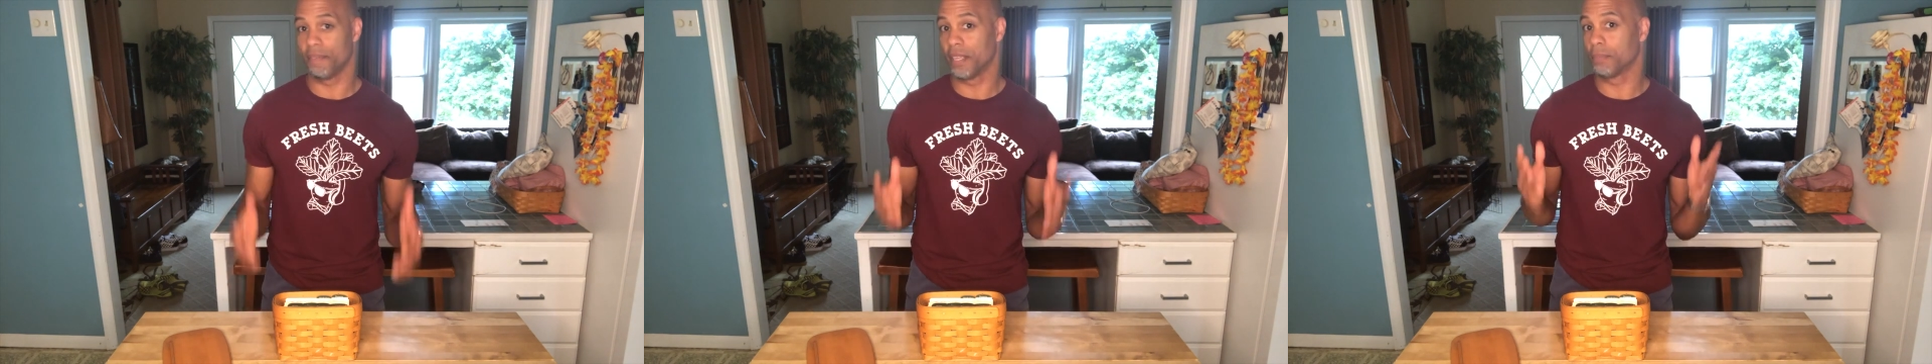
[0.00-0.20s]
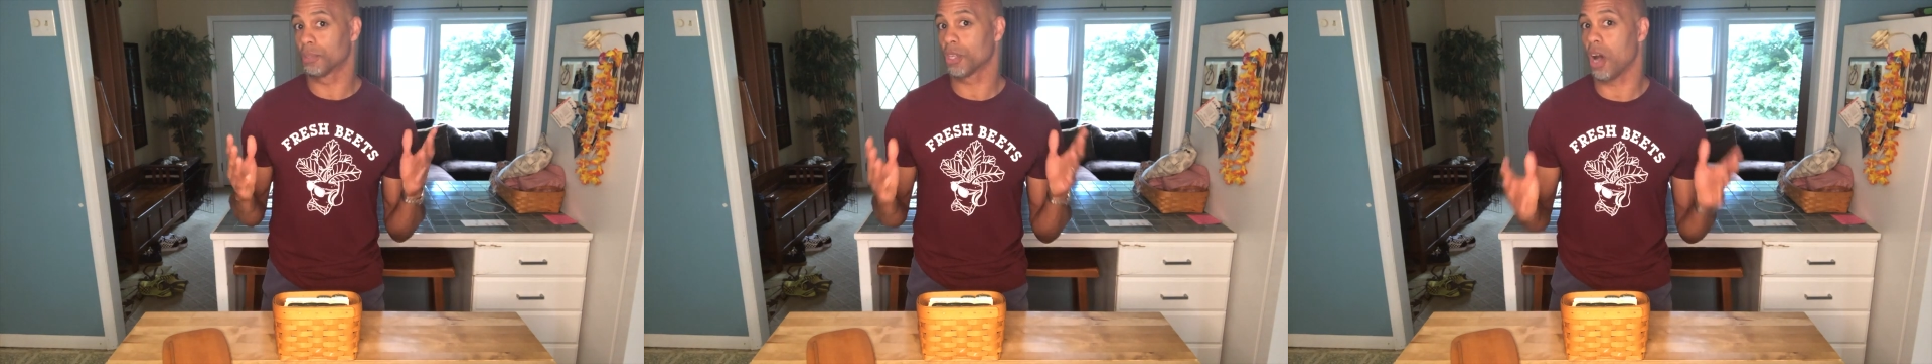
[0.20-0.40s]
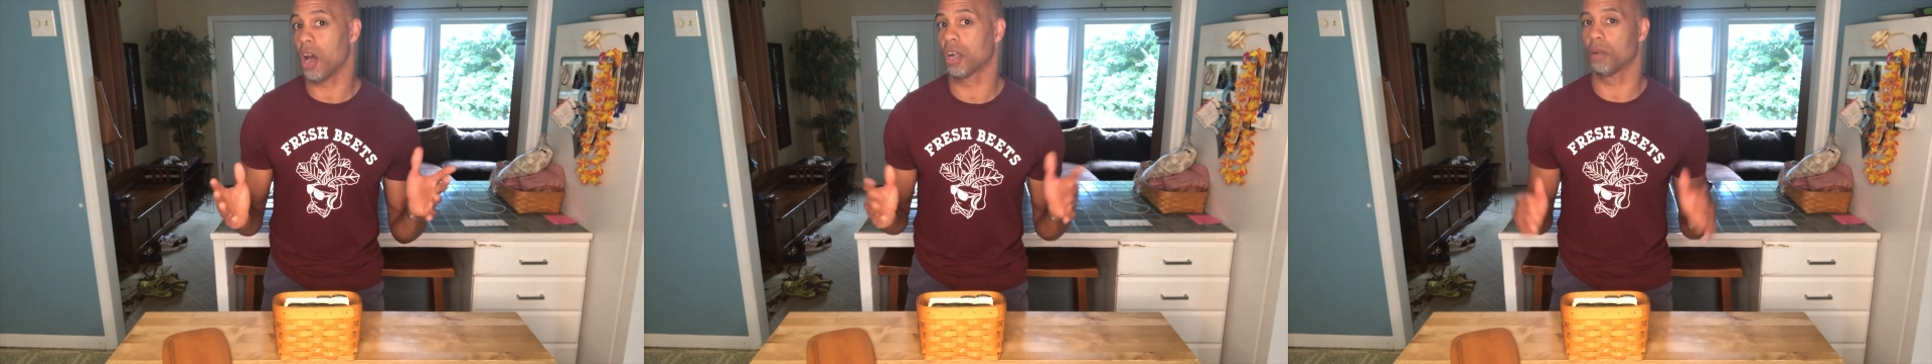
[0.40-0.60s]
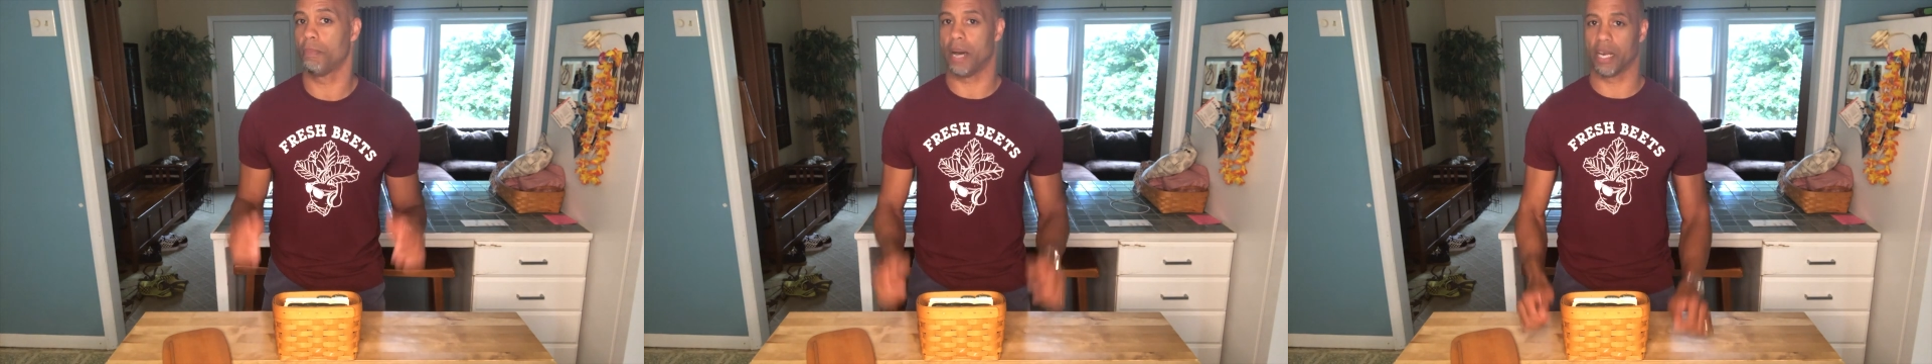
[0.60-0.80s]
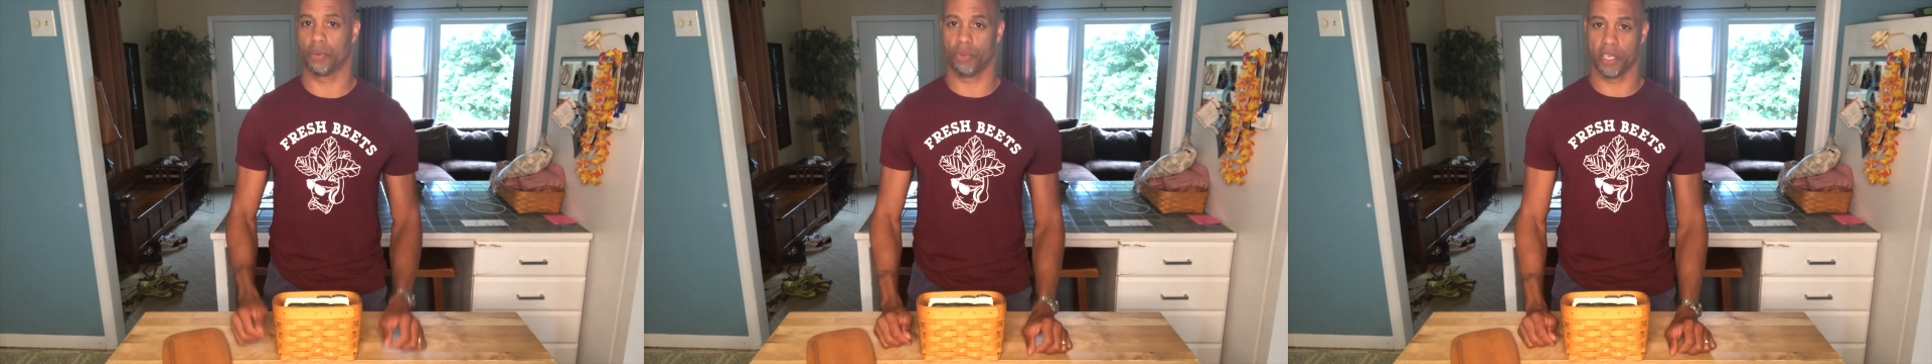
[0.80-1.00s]
them talk
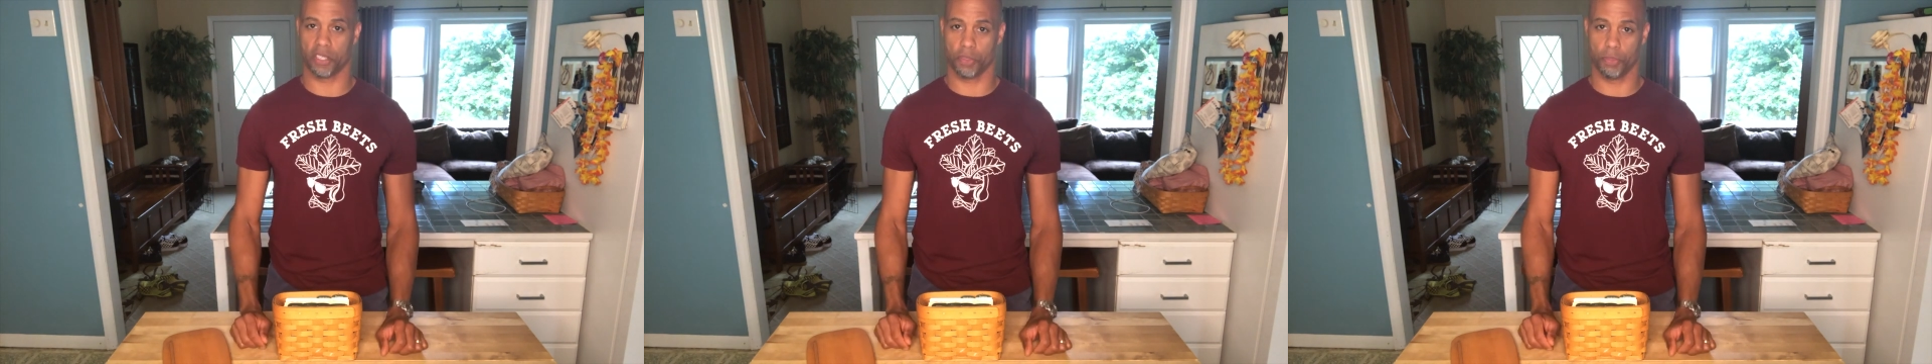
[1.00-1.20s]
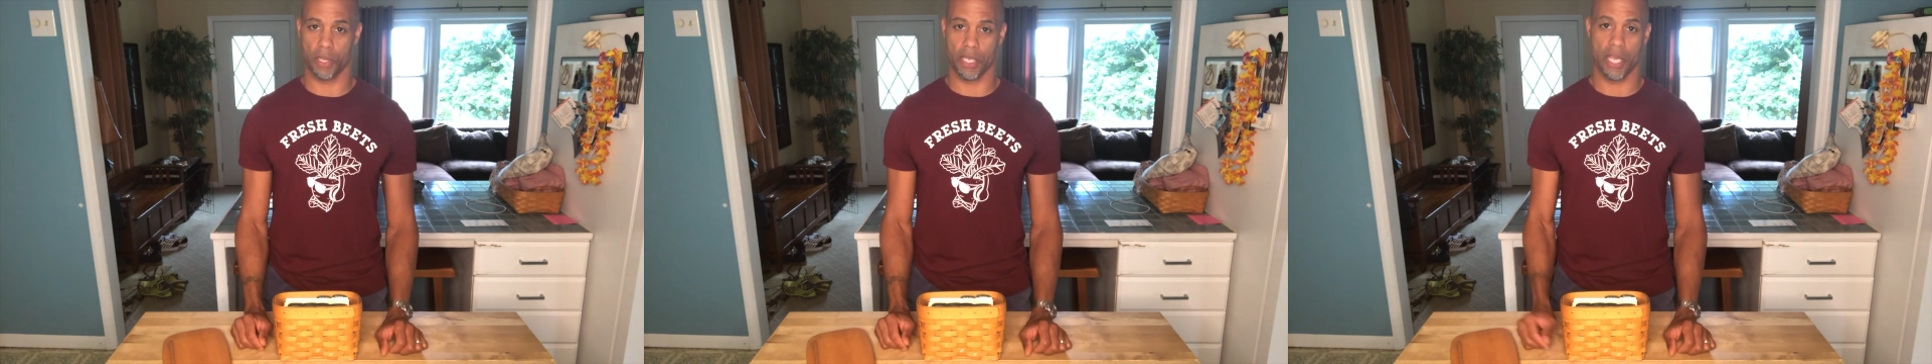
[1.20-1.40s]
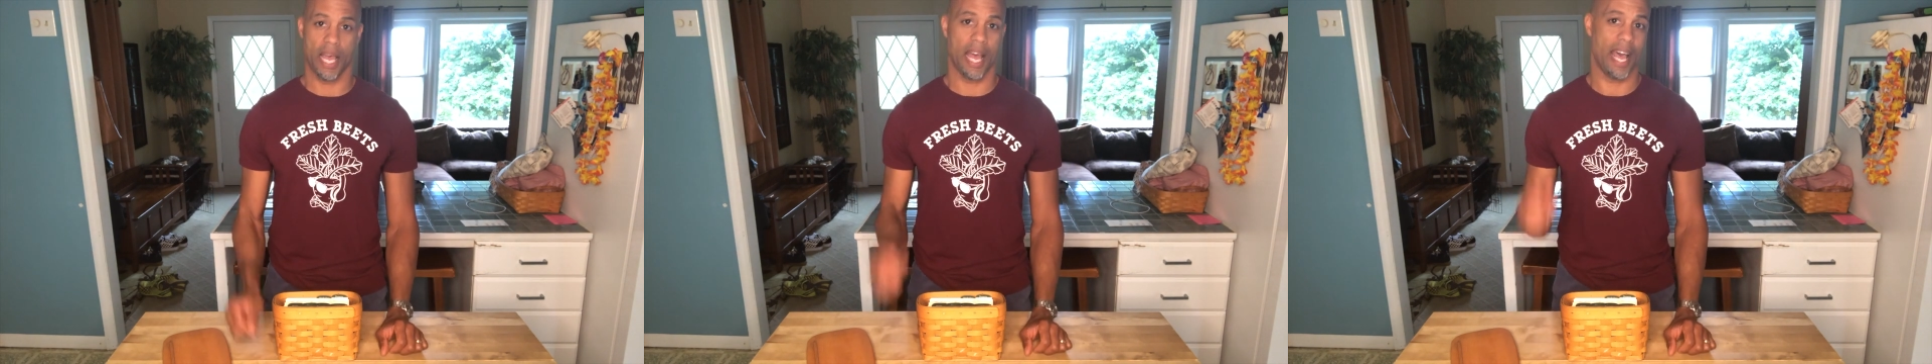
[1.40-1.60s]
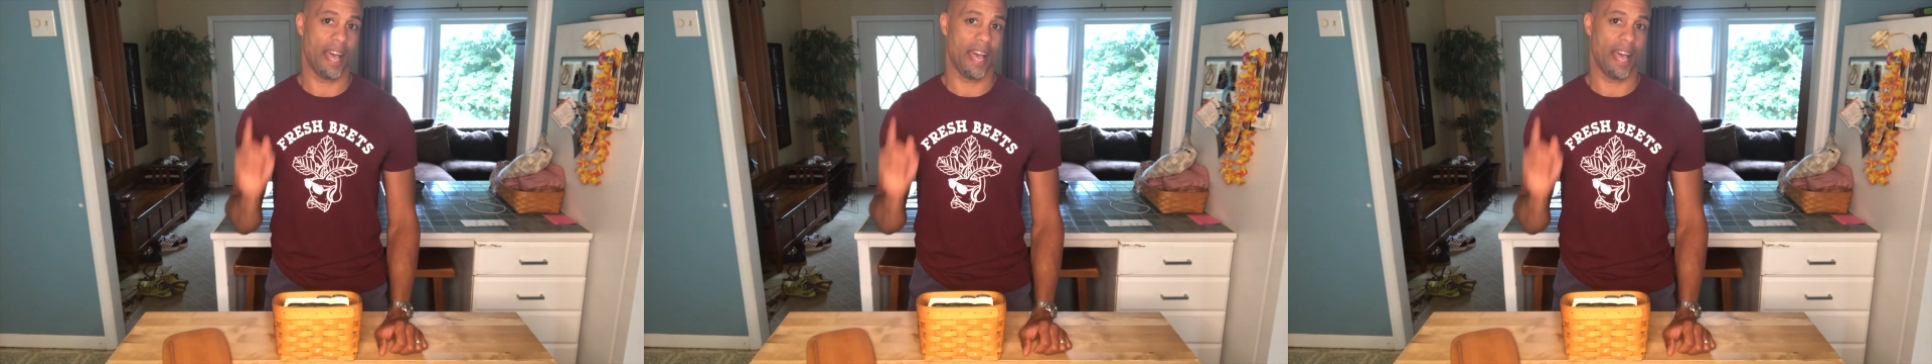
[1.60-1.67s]
about a recipe.